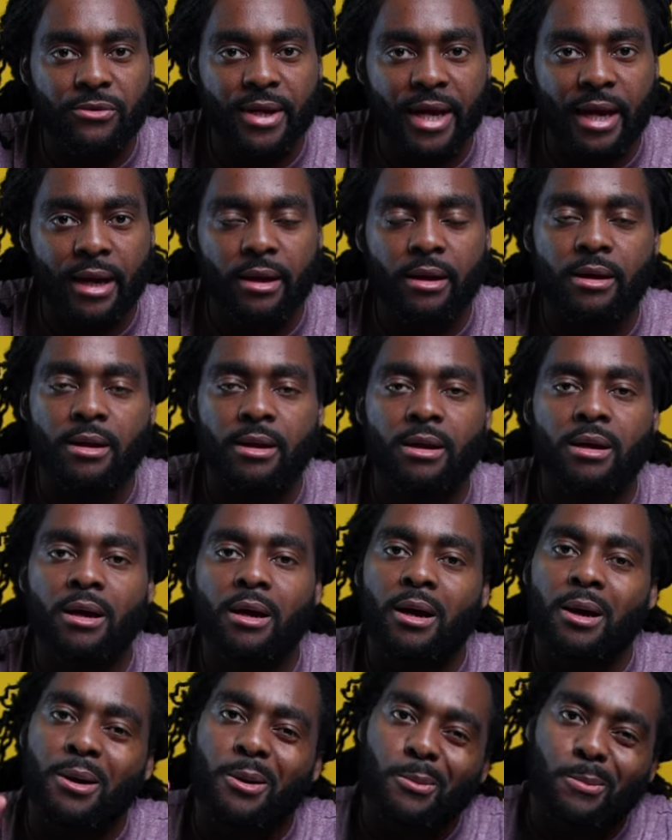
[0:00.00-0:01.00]
do that,
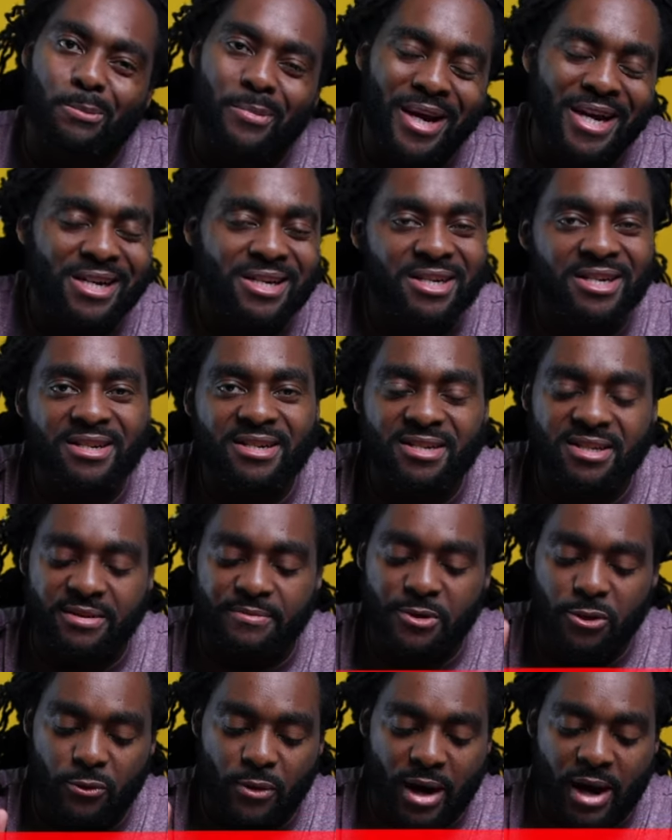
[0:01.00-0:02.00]
make sure to
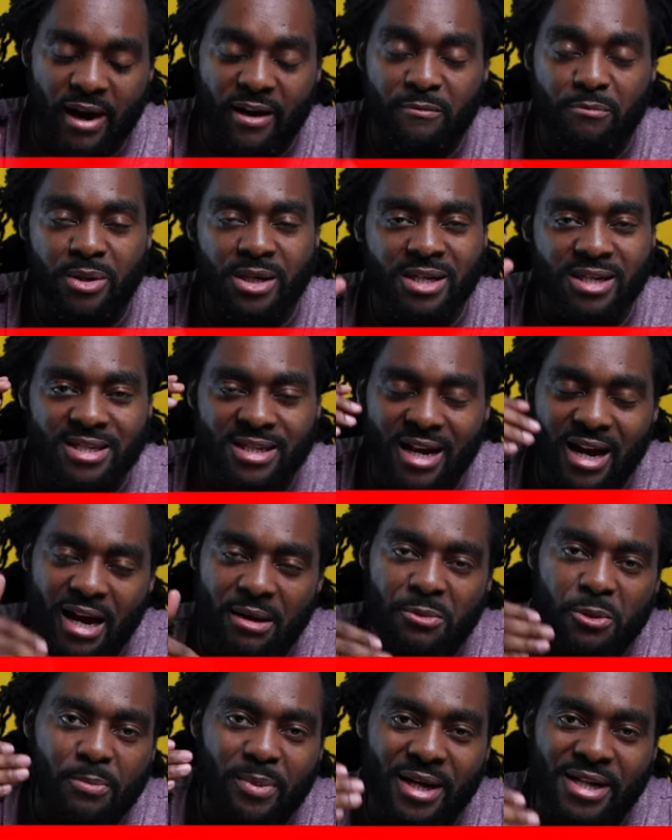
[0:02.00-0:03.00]
subscribe because
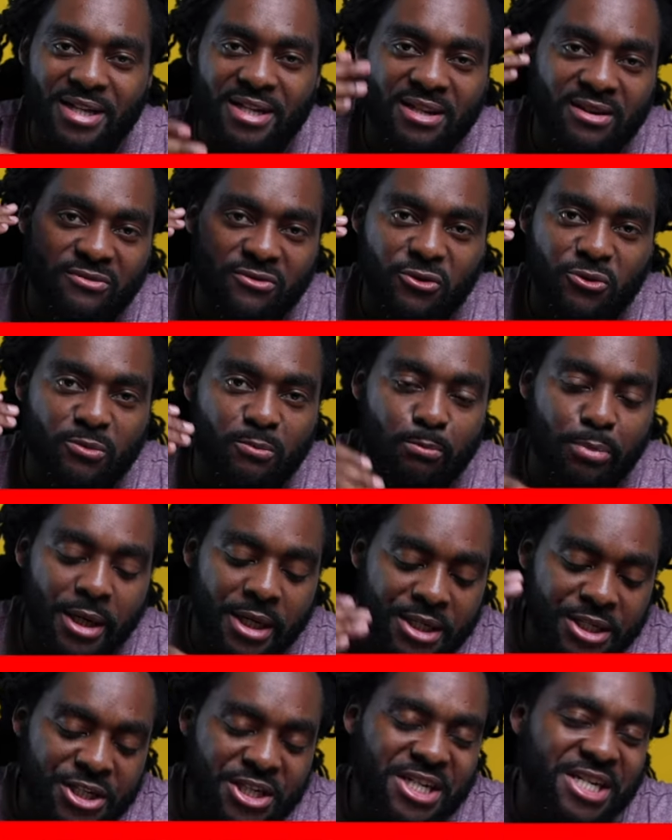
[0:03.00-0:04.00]
I'm about to give you a
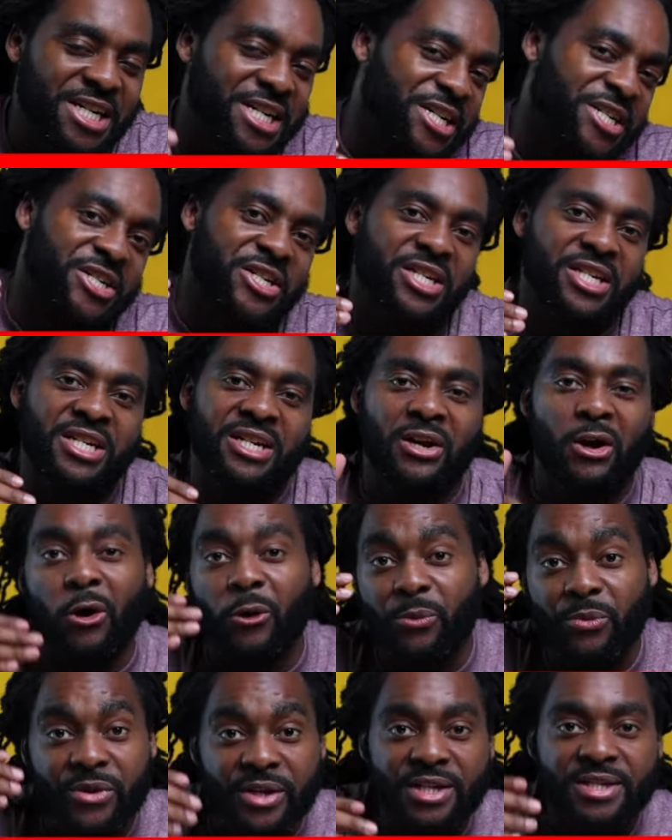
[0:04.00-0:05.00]
bunch of content
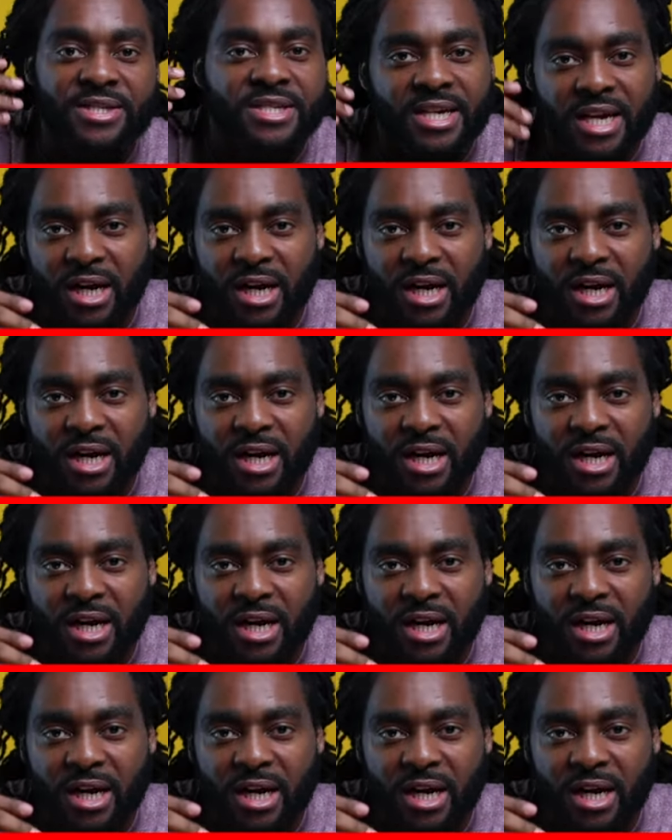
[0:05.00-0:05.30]
on this